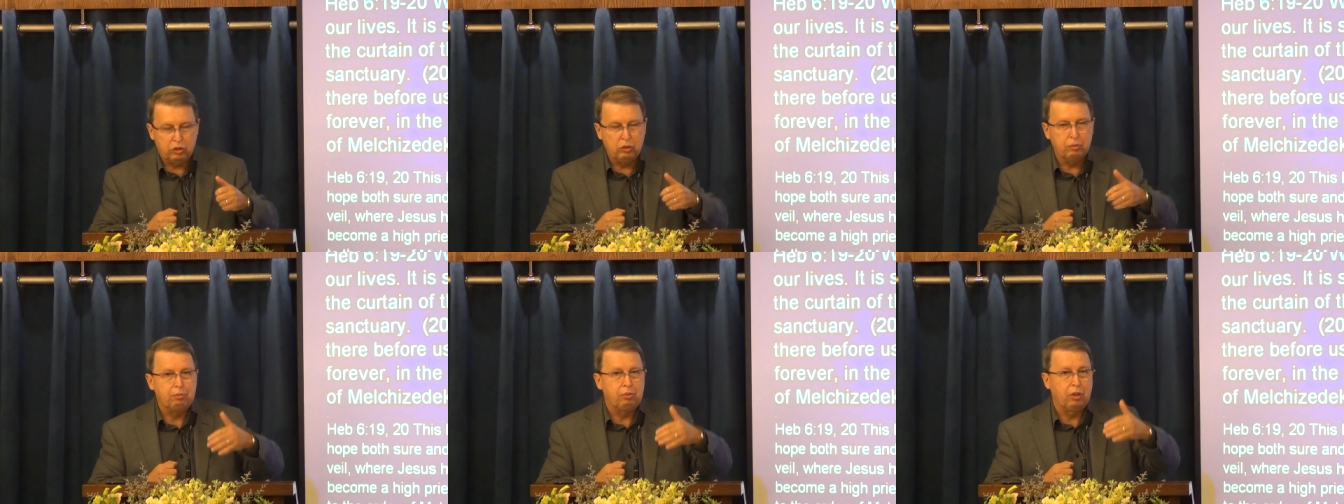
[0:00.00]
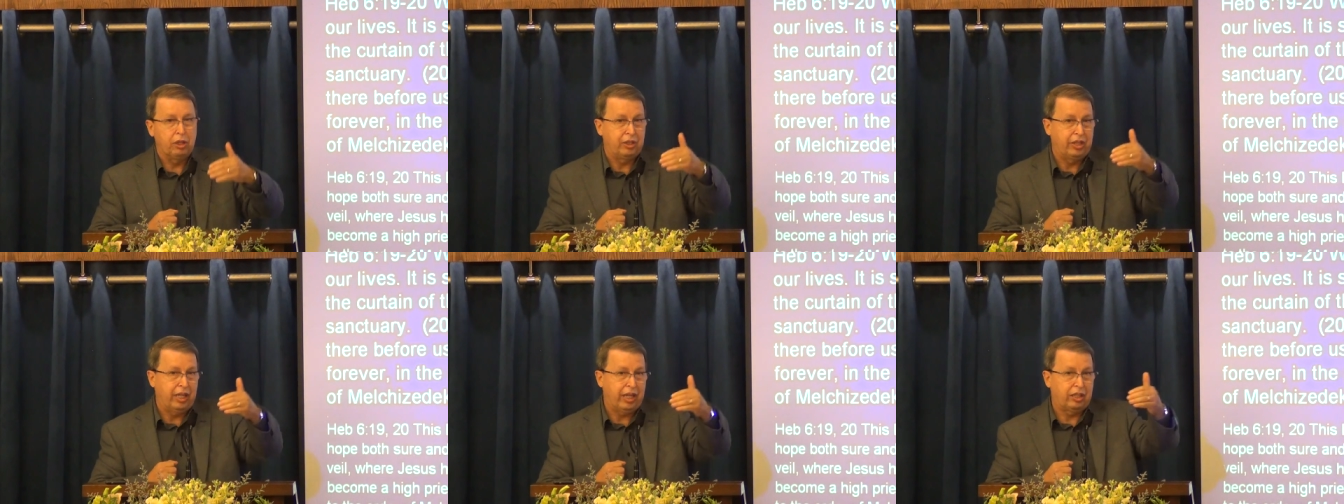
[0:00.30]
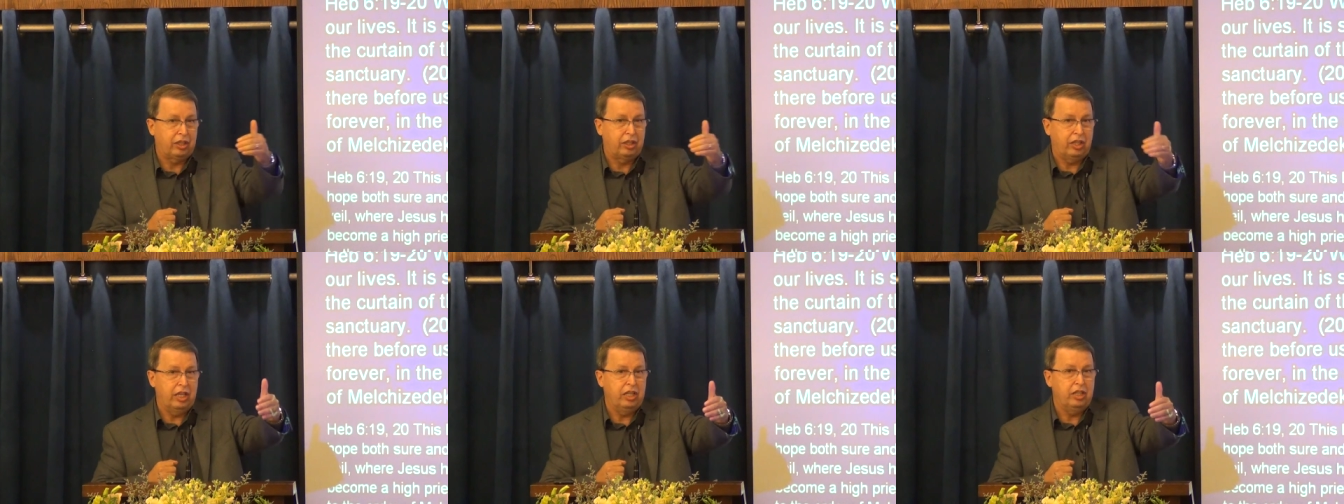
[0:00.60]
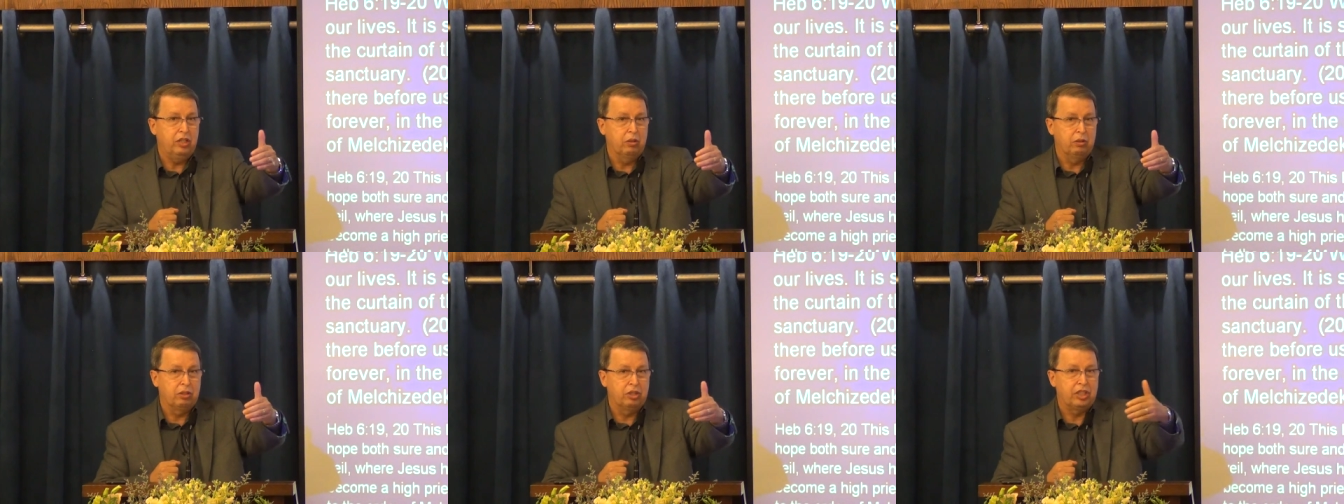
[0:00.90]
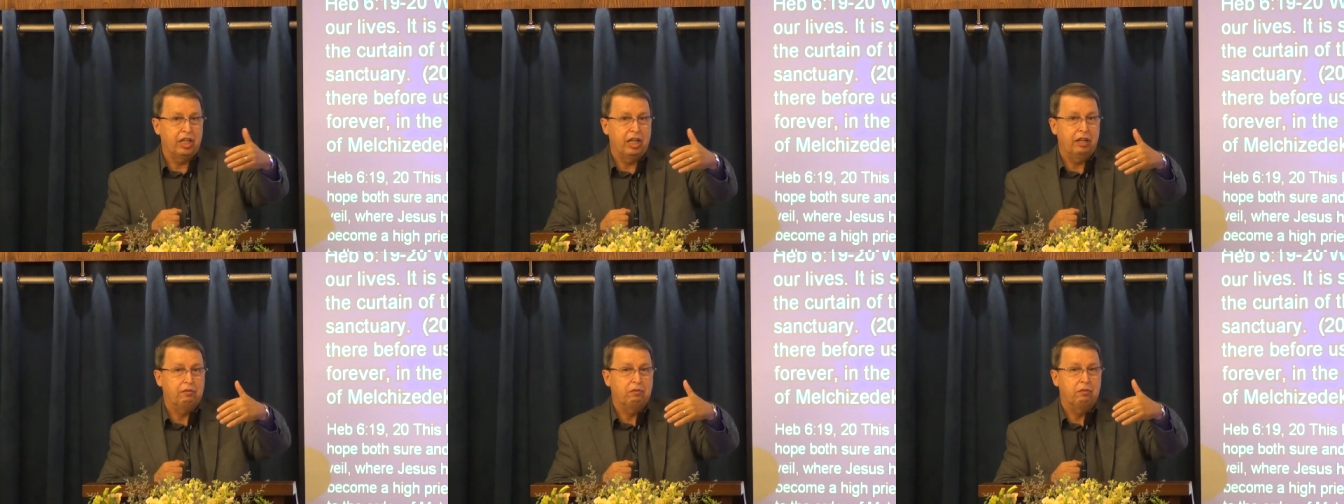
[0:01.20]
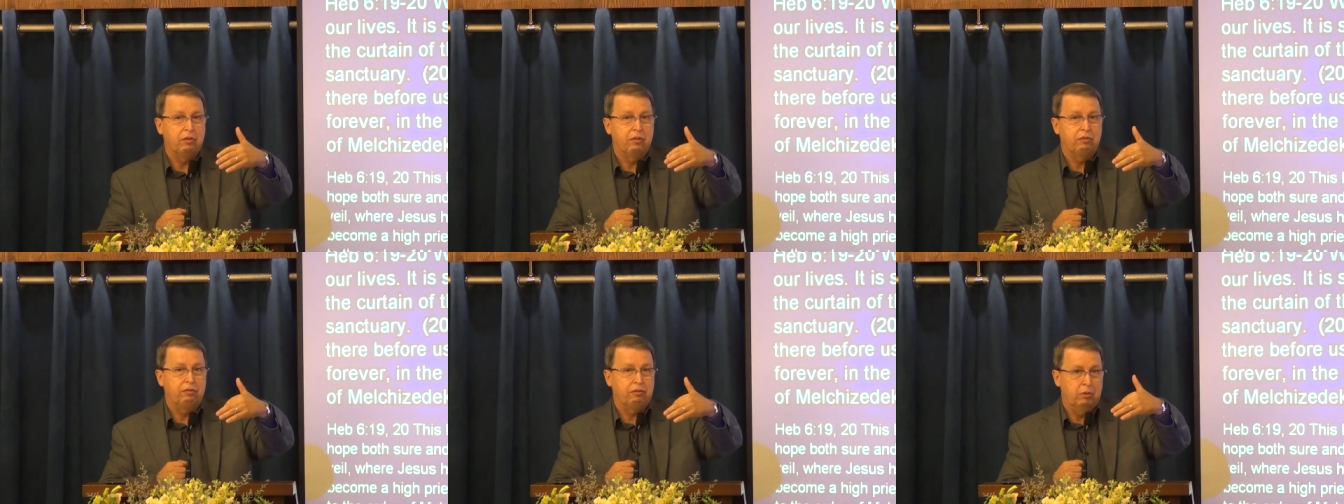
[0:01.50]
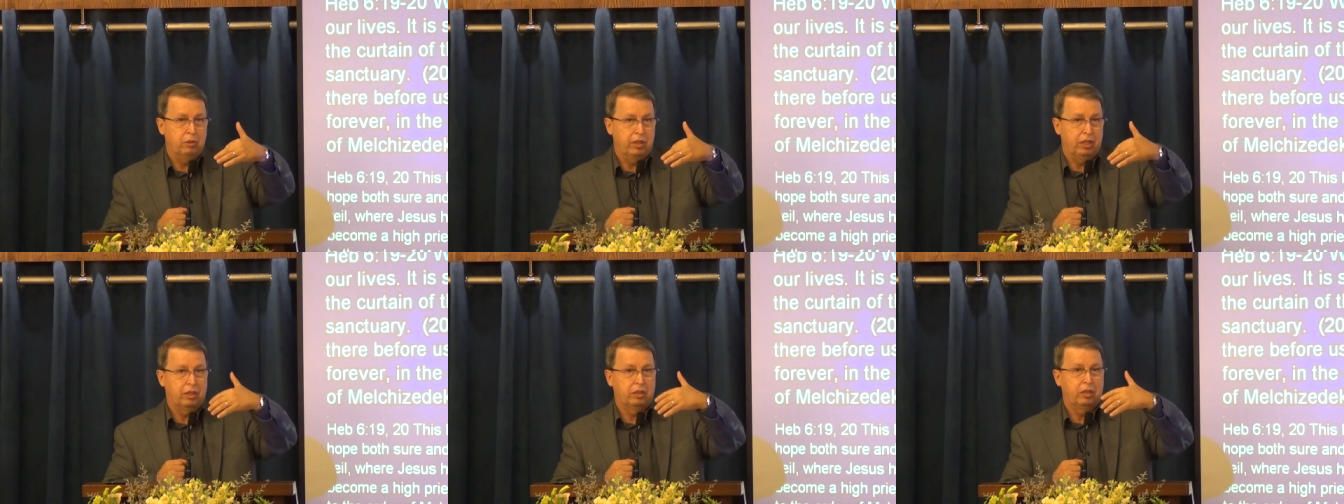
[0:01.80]
to protecting yourself
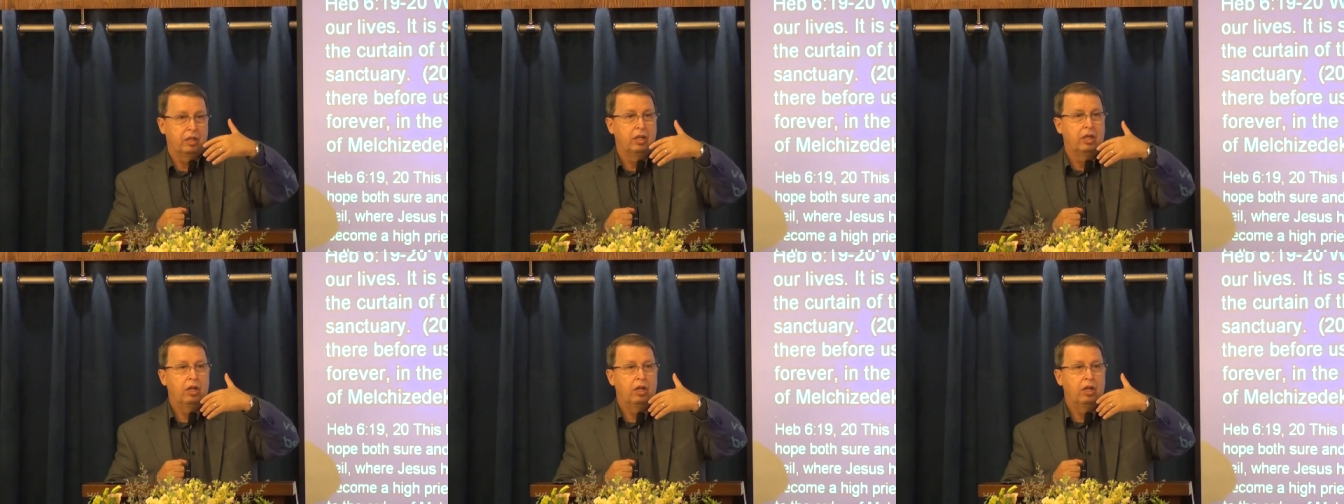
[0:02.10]
with